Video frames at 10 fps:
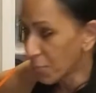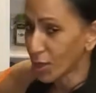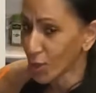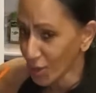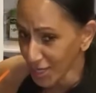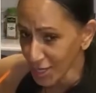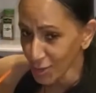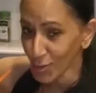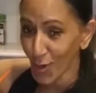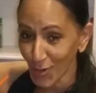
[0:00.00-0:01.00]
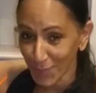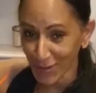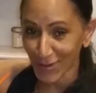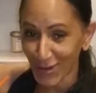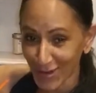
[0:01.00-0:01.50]
Bacardi and a
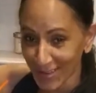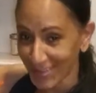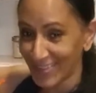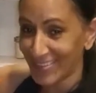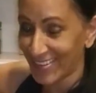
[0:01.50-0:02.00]
Bacardi in